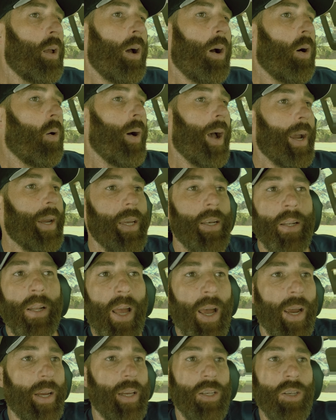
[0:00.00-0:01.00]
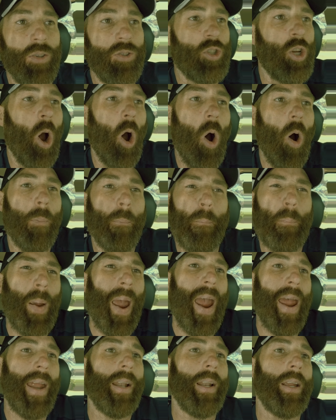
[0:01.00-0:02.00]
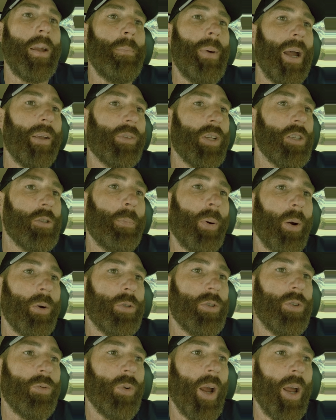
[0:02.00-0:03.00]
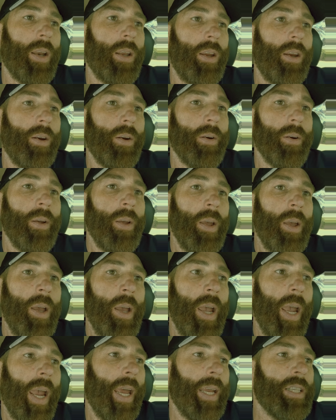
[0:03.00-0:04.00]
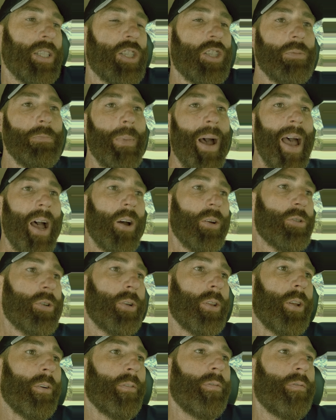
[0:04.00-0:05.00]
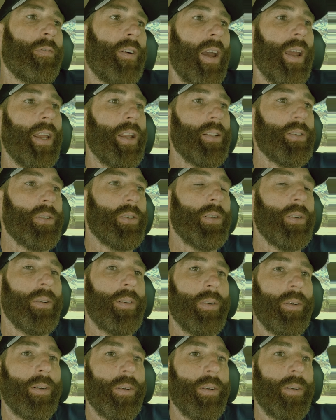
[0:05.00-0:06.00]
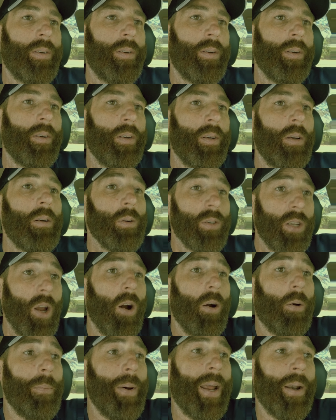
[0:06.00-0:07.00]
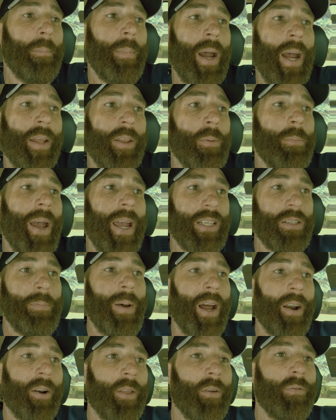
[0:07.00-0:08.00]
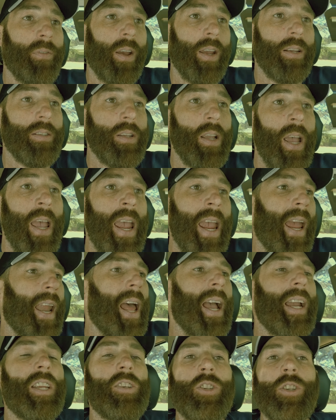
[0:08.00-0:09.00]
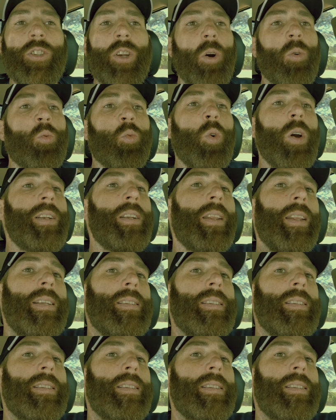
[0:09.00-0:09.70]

oh, I can I can talk badly about this person right here and smile to their face will talk about them behind their back, smile to their face, and I can just go run to